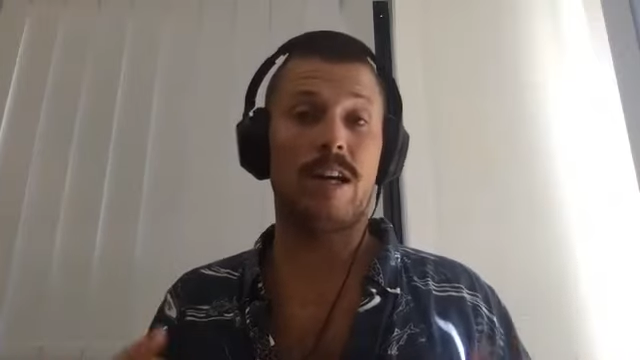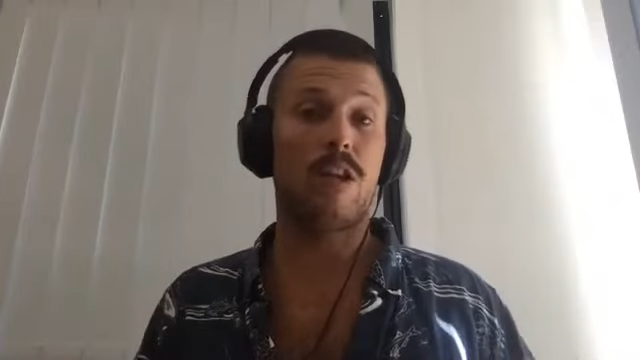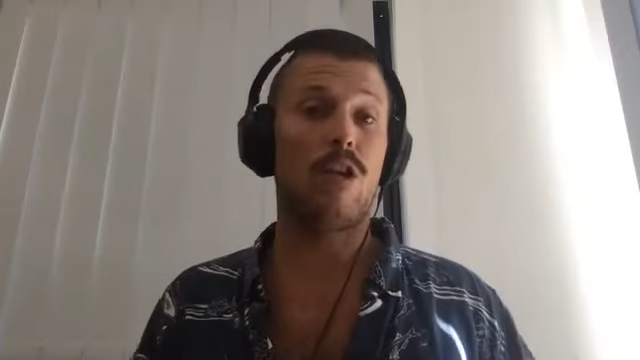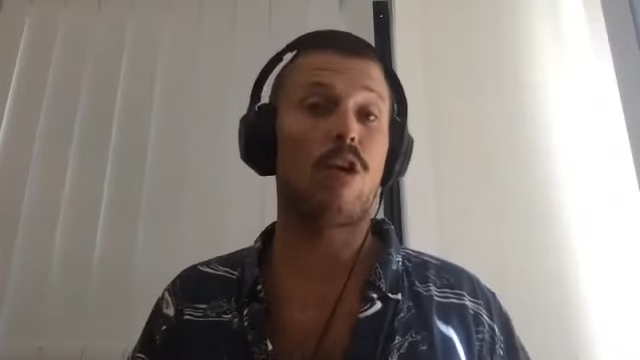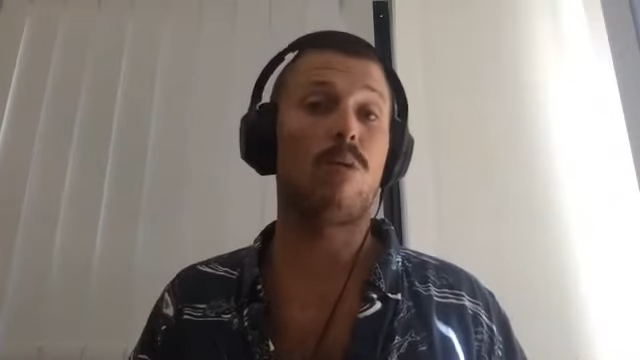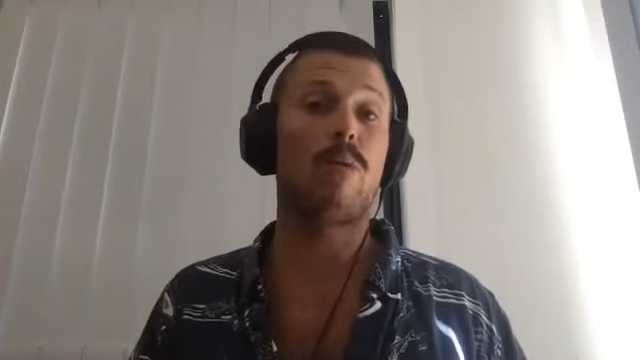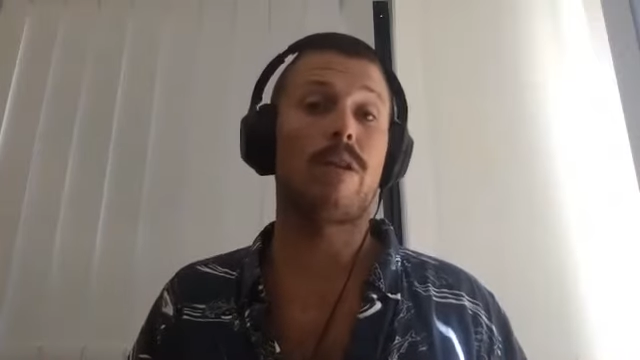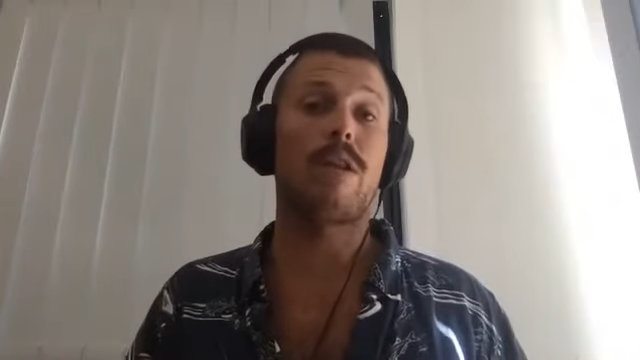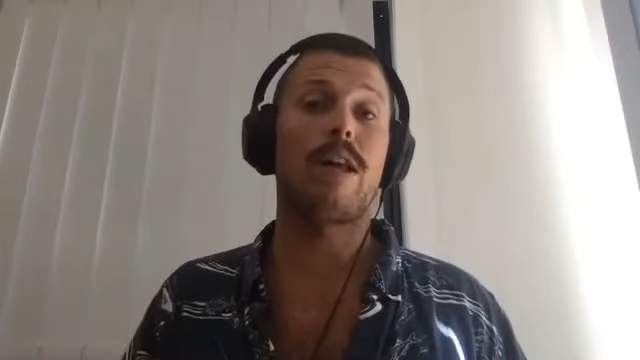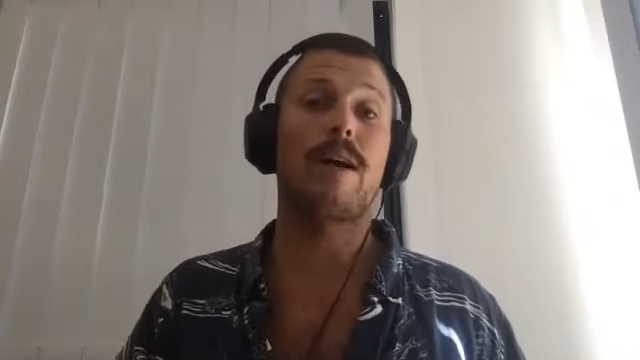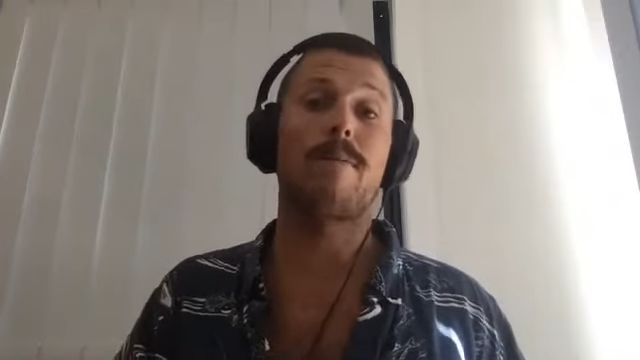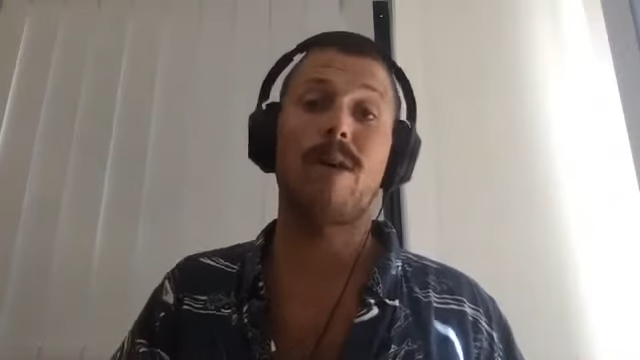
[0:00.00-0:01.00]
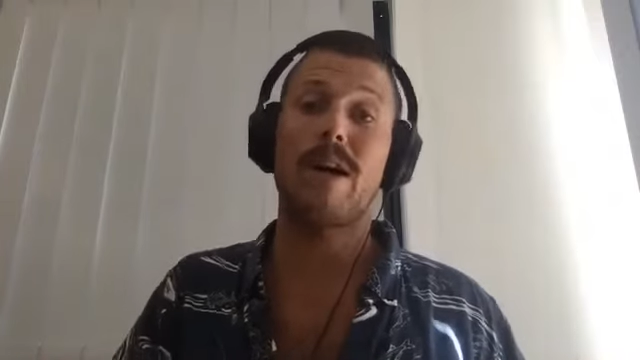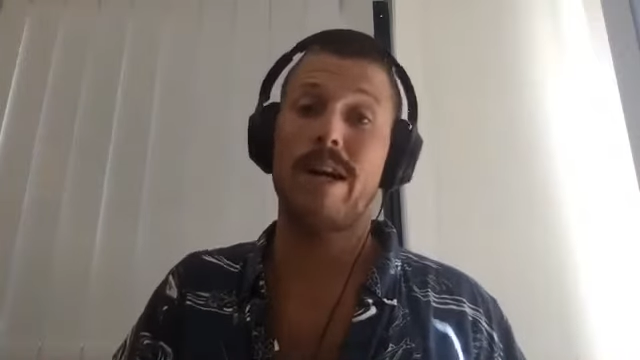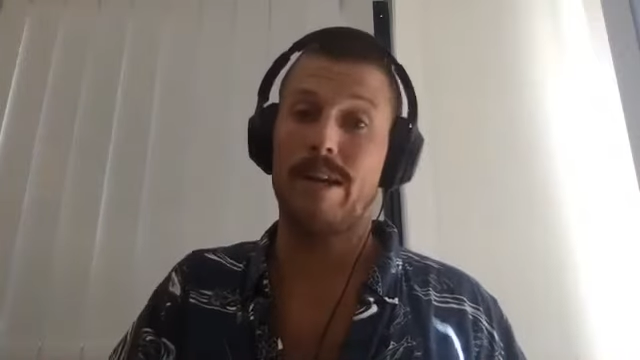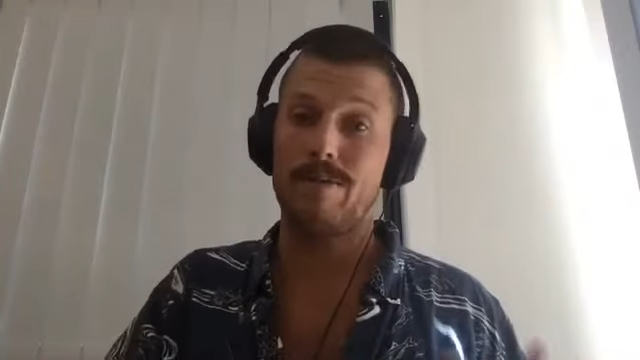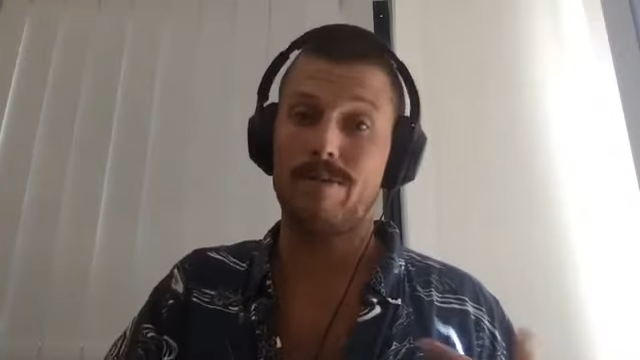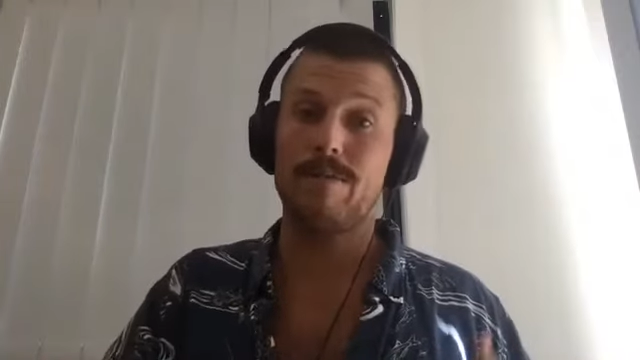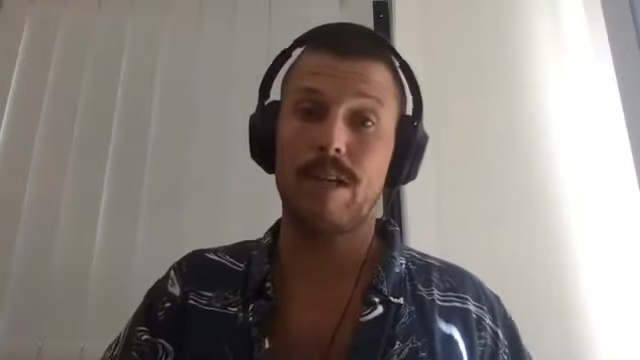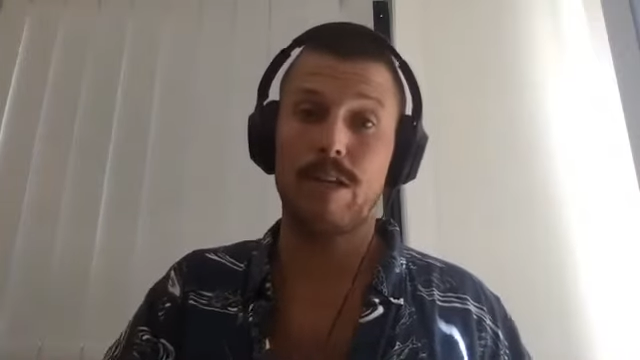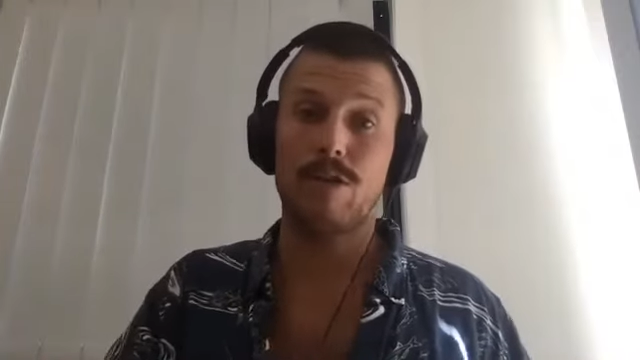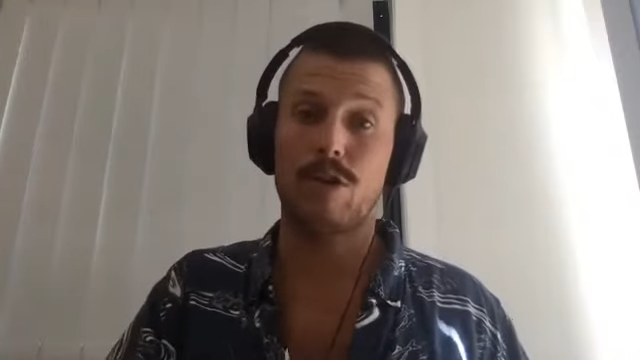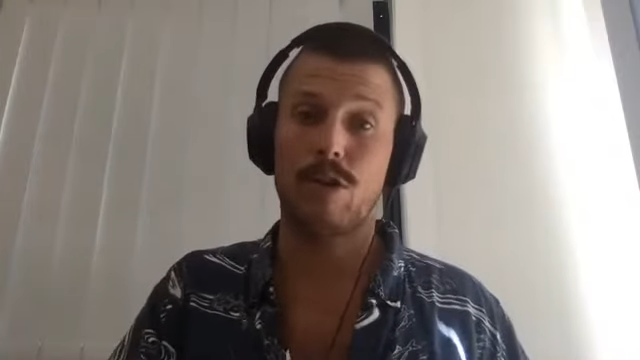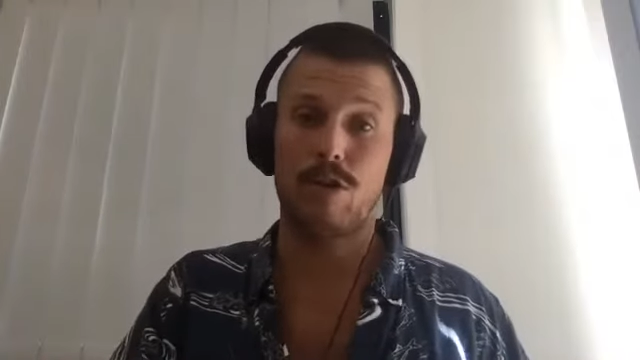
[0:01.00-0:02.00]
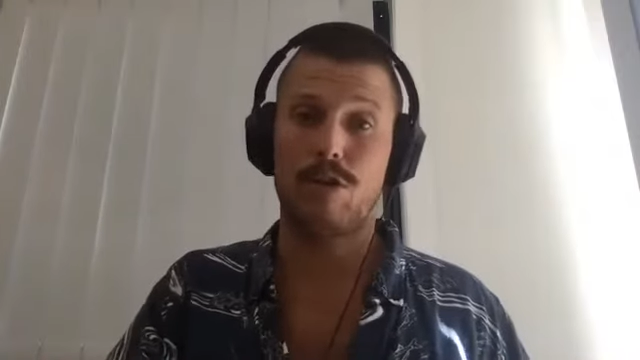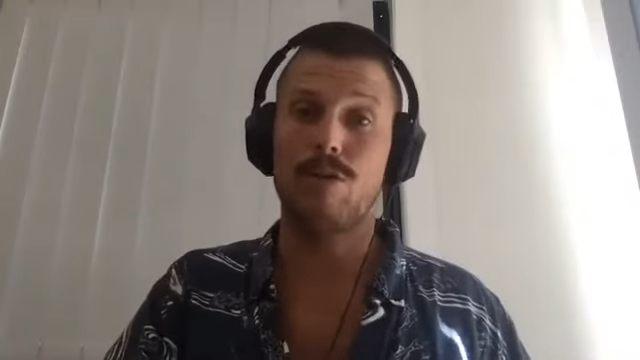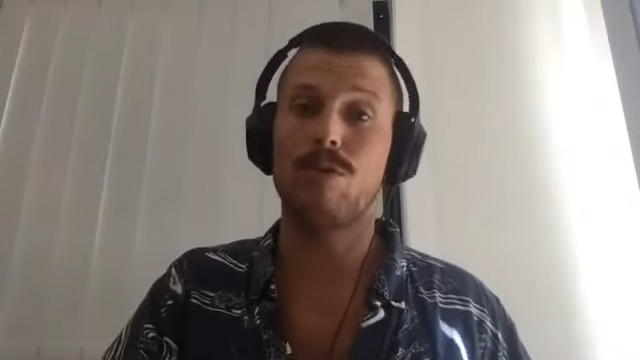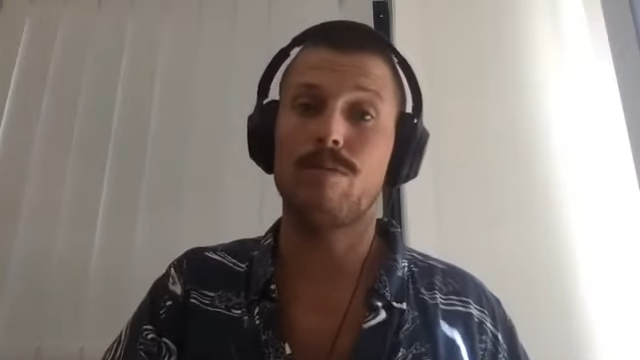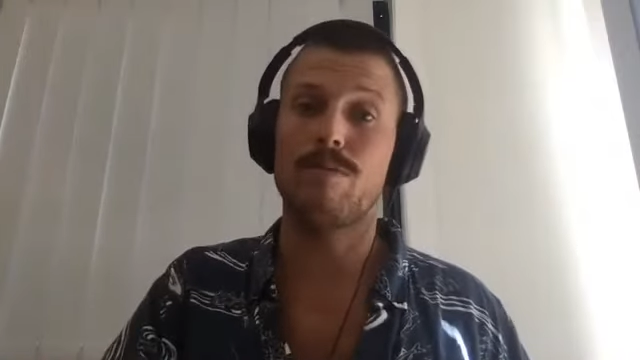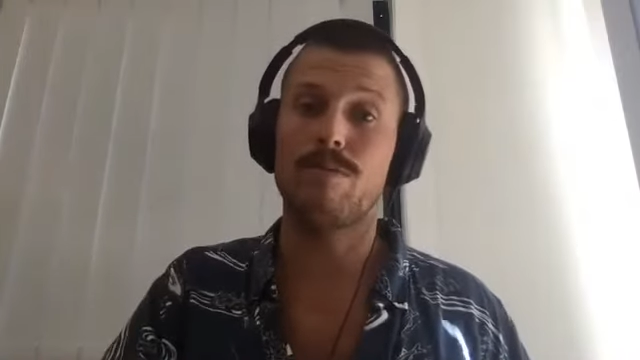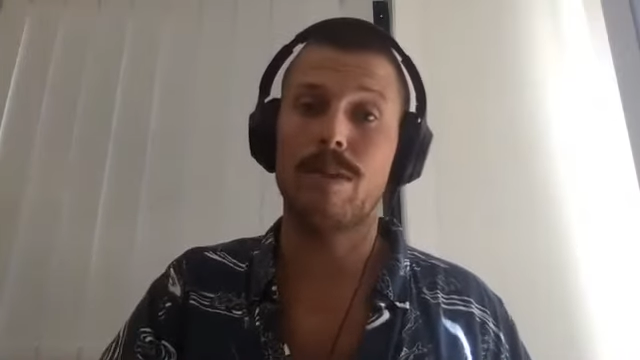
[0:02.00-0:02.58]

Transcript: along with my internal